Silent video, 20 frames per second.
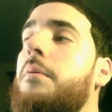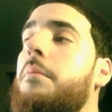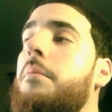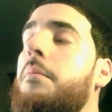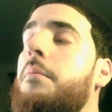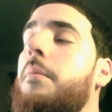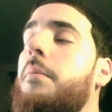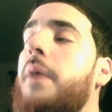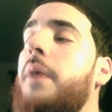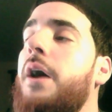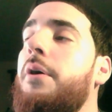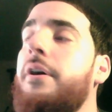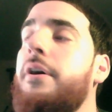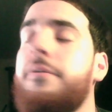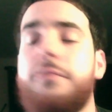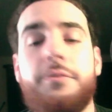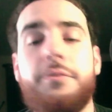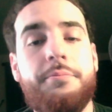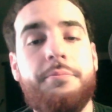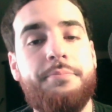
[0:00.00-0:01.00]

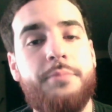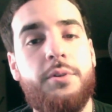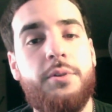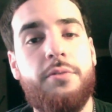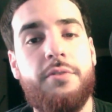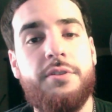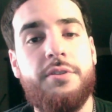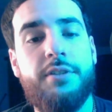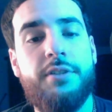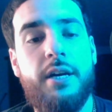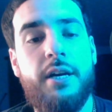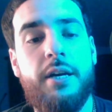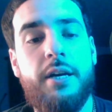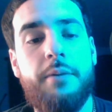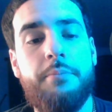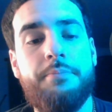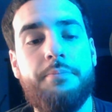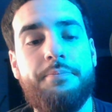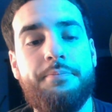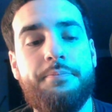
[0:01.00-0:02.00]
However, over
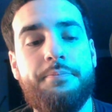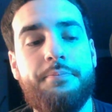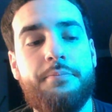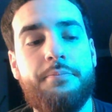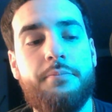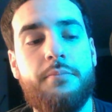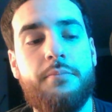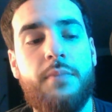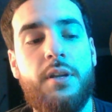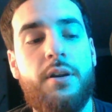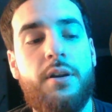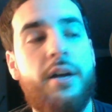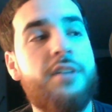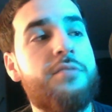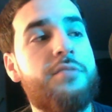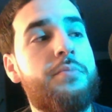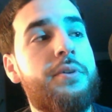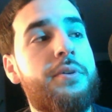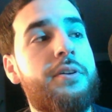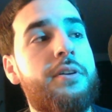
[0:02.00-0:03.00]
time, there has
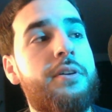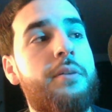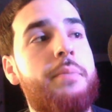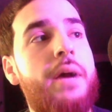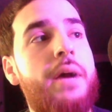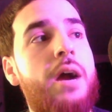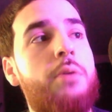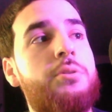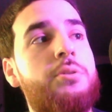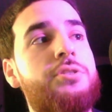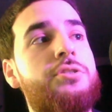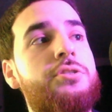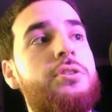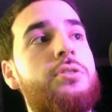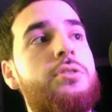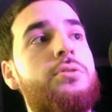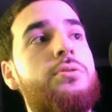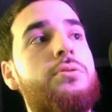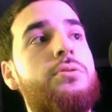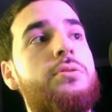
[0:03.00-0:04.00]
been a power
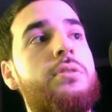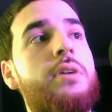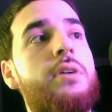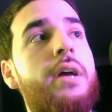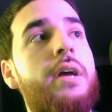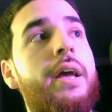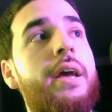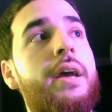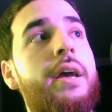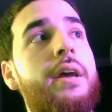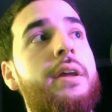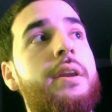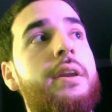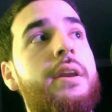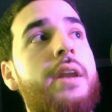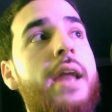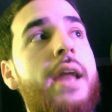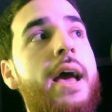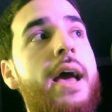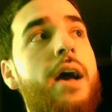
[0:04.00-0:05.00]
struggle, and
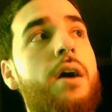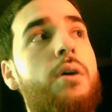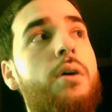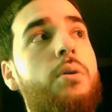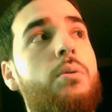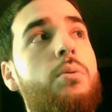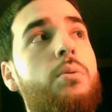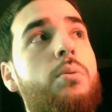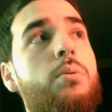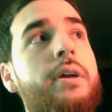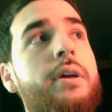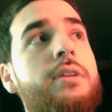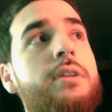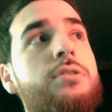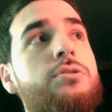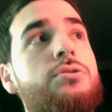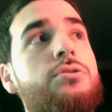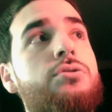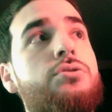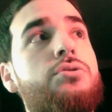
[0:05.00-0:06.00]
now in
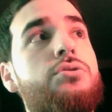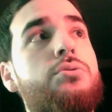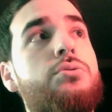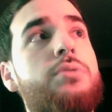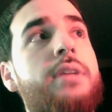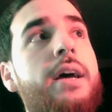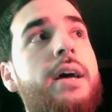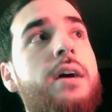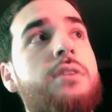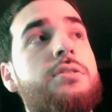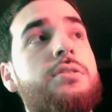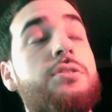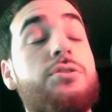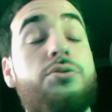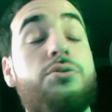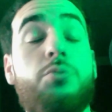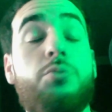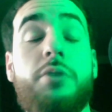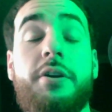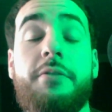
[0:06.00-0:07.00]

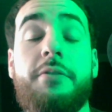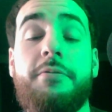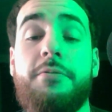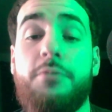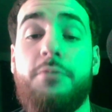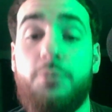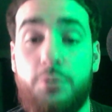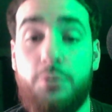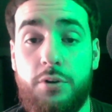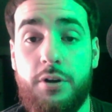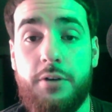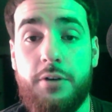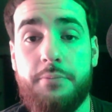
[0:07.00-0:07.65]
2024,